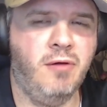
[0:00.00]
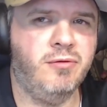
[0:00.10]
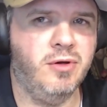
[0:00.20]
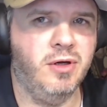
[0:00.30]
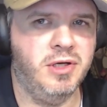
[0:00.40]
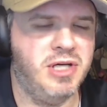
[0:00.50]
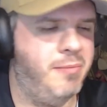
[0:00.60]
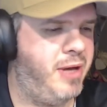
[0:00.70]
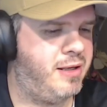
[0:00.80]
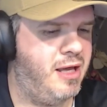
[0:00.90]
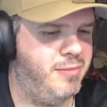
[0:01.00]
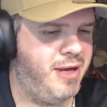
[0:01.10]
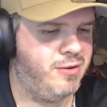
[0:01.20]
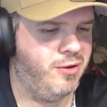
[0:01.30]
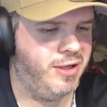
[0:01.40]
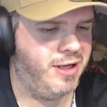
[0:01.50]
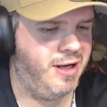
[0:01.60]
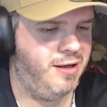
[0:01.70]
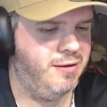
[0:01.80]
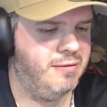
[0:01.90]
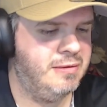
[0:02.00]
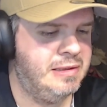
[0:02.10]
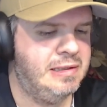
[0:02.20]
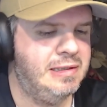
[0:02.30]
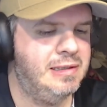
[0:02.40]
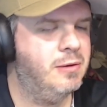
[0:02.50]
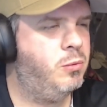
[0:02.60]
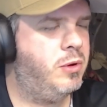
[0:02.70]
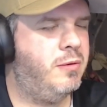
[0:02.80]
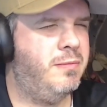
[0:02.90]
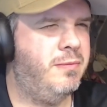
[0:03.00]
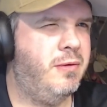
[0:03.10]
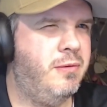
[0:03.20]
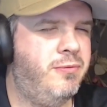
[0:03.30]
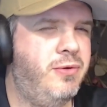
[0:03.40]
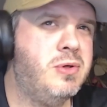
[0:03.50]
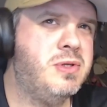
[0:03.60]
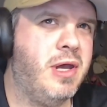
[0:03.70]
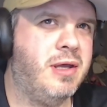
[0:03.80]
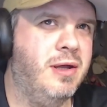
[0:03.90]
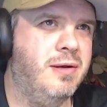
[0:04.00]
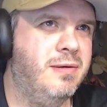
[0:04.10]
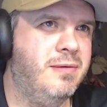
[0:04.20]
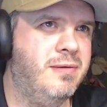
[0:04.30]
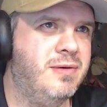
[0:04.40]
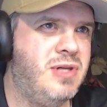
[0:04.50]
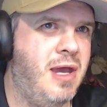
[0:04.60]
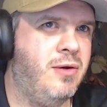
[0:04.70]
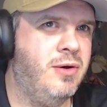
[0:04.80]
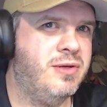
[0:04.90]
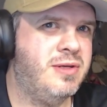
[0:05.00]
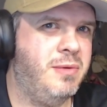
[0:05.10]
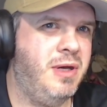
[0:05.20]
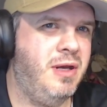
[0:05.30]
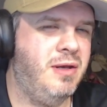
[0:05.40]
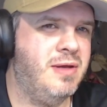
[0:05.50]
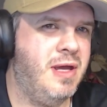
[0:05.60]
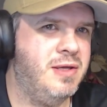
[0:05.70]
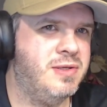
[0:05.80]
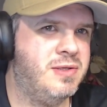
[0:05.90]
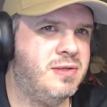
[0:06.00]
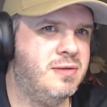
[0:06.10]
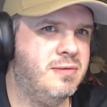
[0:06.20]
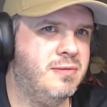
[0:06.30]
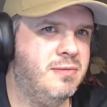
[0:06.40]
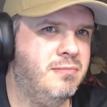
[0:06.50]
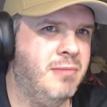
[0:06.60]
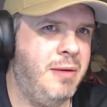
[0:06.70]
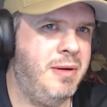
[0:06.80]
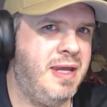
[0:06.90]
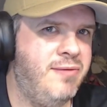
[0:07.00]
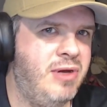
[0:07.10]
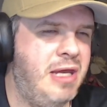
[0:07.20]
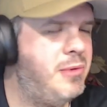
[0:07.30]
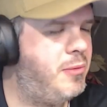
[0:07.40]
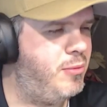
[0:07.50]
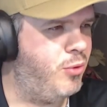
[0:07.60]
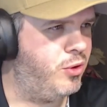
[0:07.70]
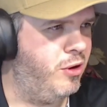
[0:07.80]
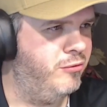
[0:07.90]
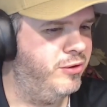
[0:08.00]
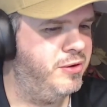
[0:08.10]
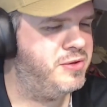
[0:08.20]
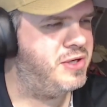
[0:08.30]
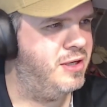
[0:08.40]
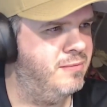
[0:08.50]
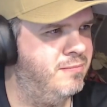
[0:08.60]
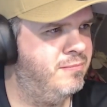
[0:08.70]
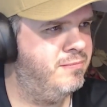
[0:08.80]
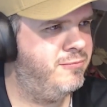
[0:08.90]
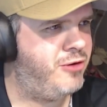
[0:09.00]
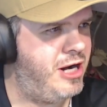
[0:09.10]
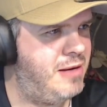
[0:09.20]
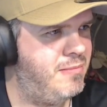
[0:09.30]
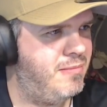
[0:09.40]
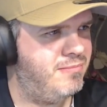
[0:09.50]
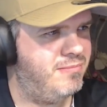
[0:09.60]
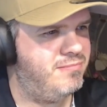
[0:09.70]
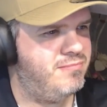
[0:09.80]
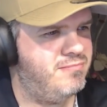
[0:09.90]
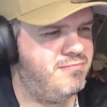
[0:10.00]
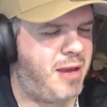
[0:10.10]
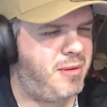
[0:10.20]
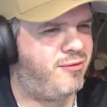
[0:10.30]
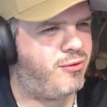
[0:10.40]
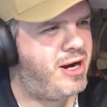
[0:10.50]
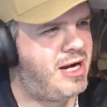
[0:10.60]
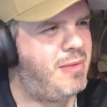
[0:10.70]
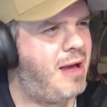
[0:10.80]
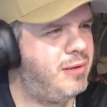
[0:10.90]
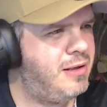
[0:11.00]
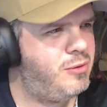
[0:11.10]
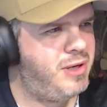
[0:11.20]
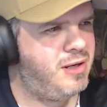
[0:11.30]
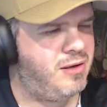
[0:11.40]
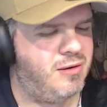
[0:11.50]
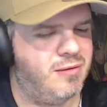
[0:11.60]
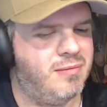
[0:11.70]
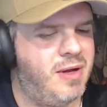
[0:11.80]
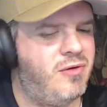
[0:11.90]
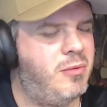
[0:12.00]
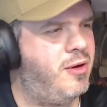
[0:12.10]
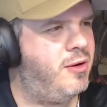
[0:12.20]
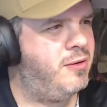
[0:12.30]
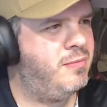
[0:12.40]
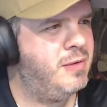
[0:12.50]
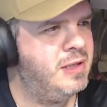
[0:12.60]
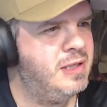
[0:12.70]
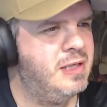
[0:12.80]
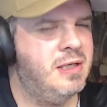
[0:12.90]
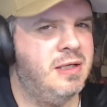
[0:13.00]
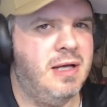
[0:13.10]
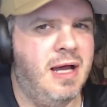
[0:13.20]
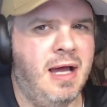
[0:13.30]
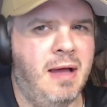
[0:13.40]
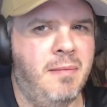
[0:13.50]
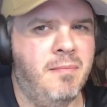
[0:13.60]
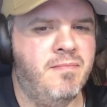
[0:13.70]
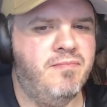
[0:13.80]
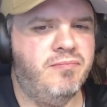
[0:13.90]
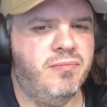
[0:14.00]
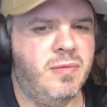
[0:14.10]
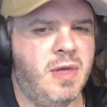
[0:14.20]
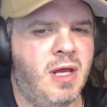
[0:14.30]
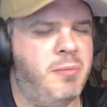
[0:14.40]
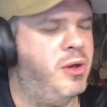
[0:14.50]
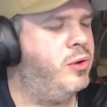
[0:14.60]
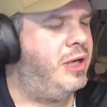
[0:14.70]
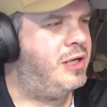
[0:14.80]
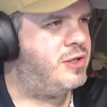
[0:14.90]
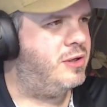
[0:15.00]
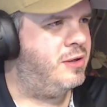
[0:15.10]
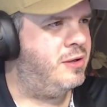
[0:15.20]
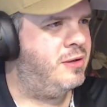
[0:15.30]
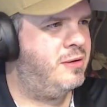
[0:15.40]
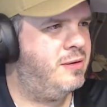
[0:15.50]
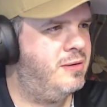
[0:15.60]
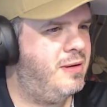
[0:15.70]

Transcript: I've got to jump back down the back line again. And what feels like that Tauru's coming in has maybe given him a bit more confidence and freed him up a little bit and given him an ability to